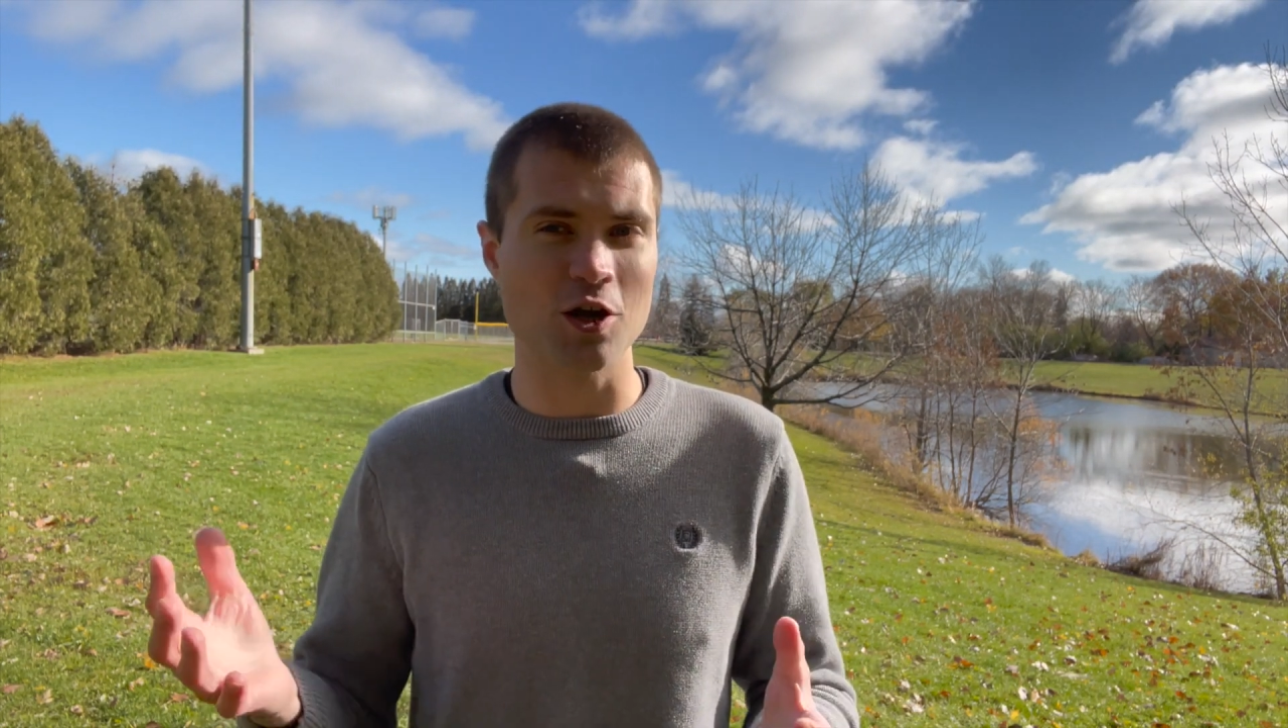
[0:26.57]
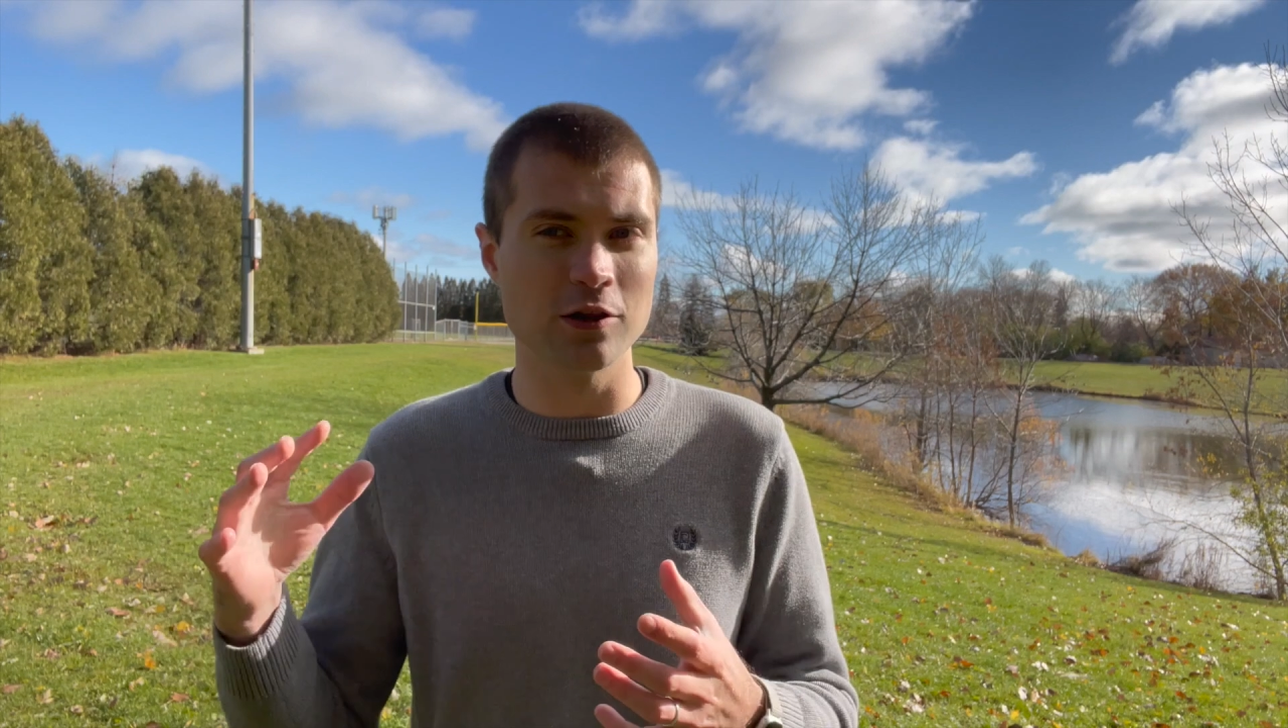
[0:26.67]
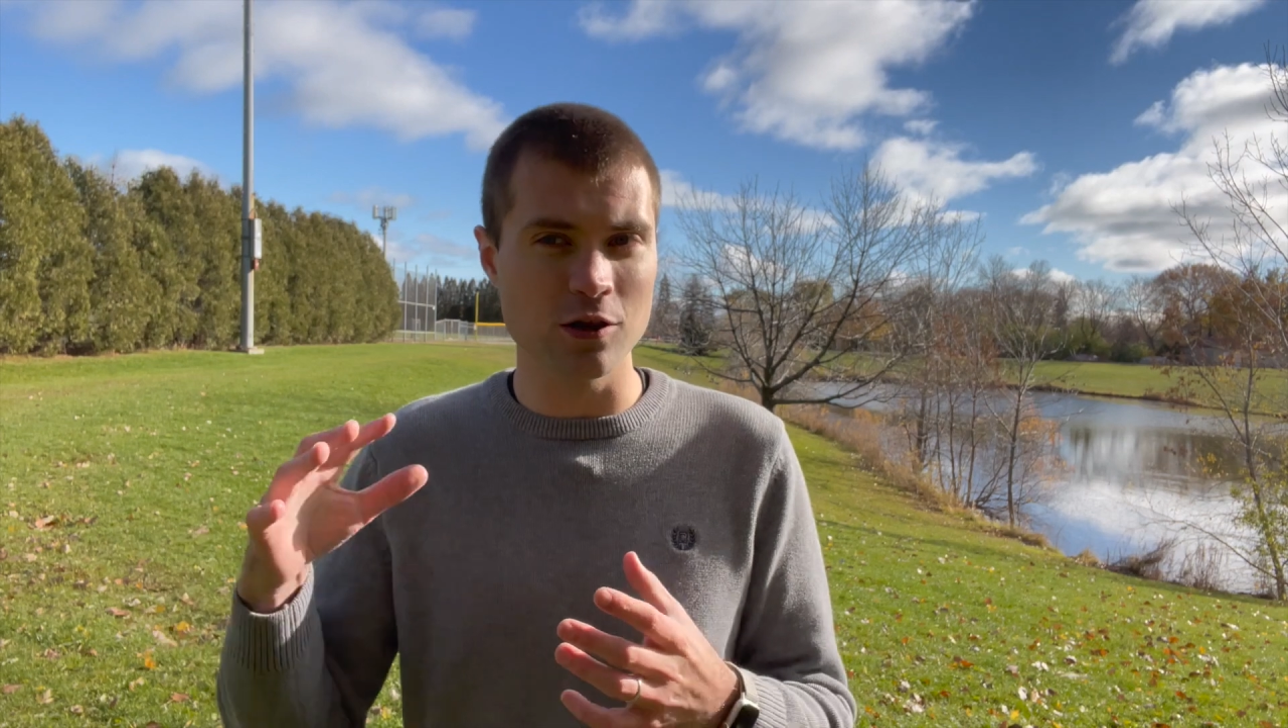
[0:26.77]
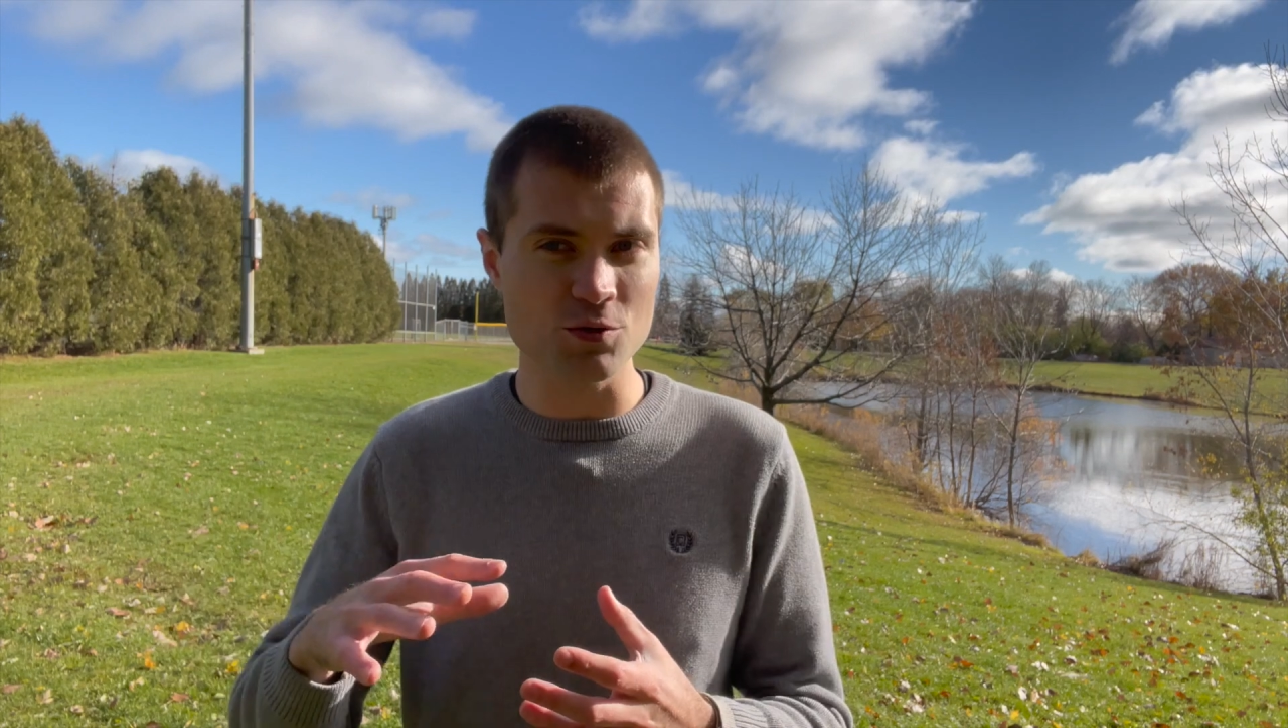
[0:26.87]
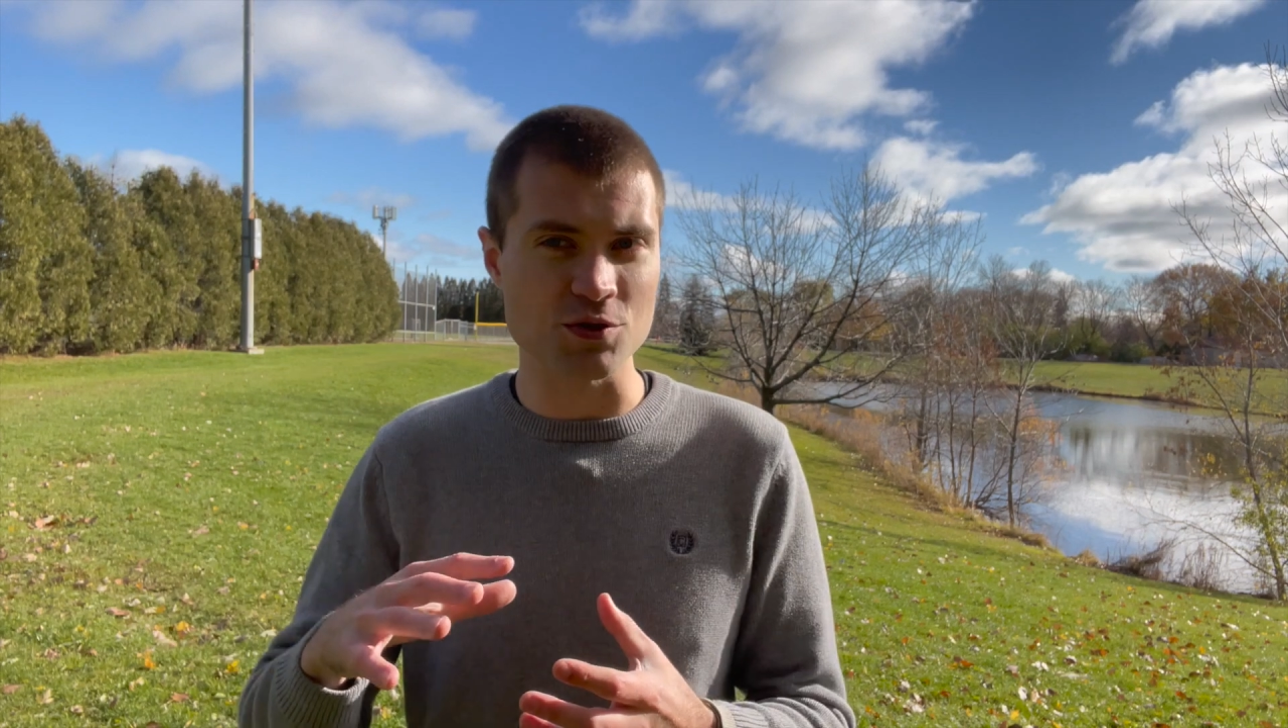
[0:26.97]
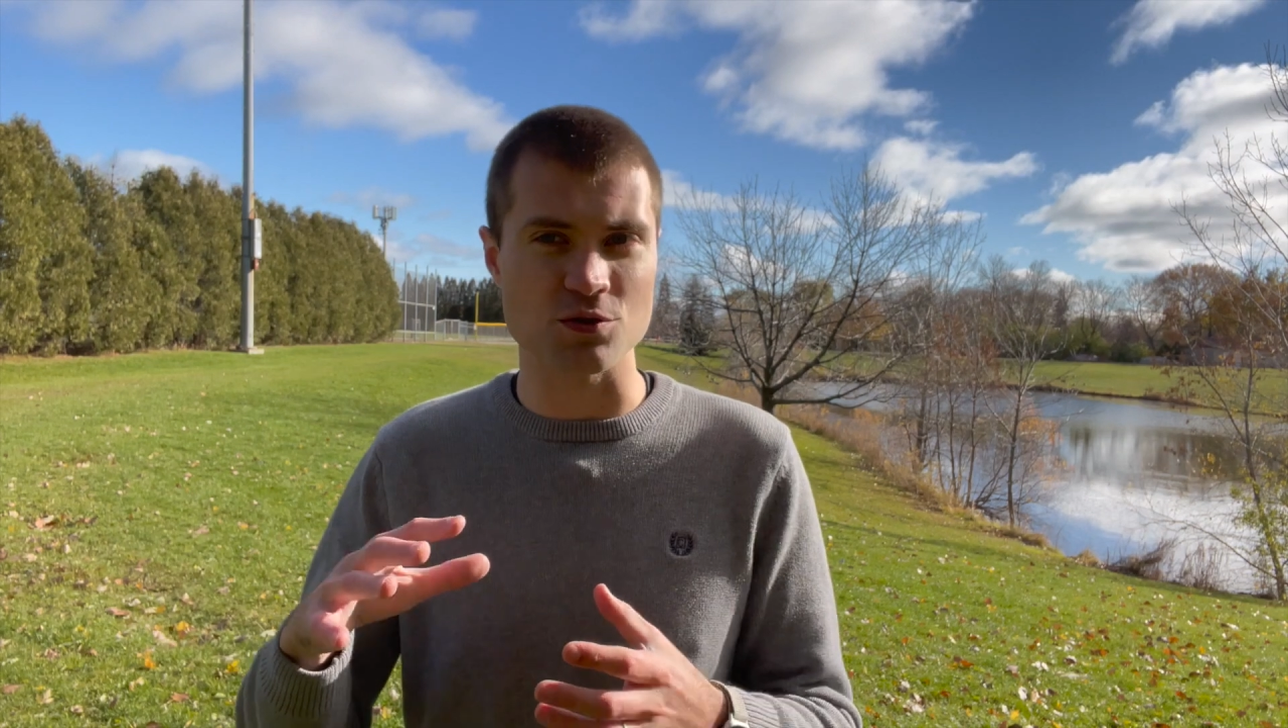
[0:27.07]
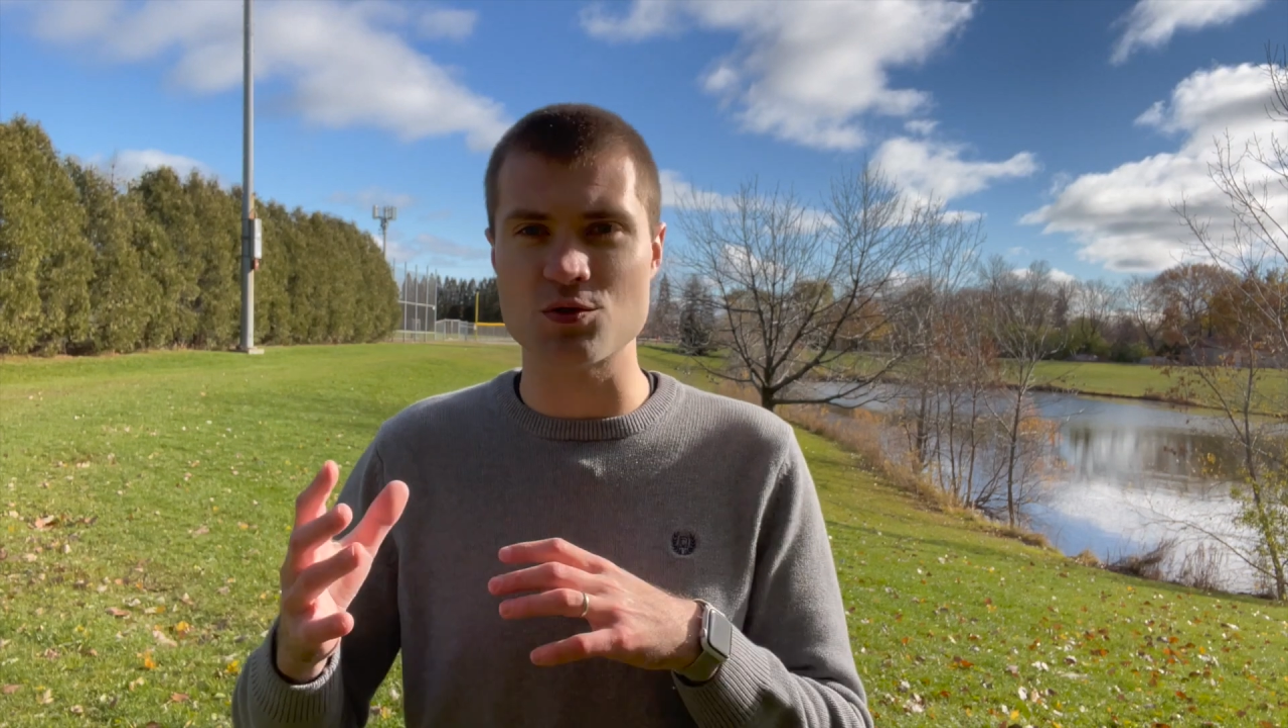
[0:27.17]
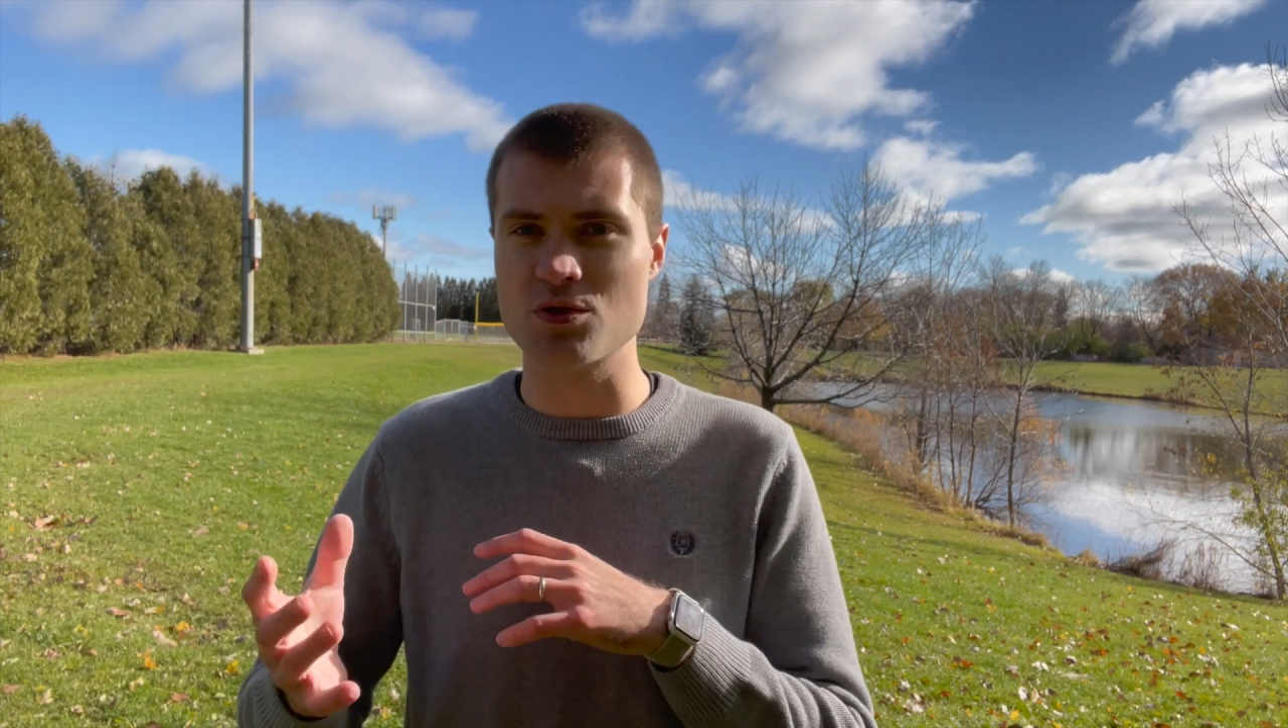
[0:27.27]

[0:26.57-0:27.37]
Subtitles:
closer to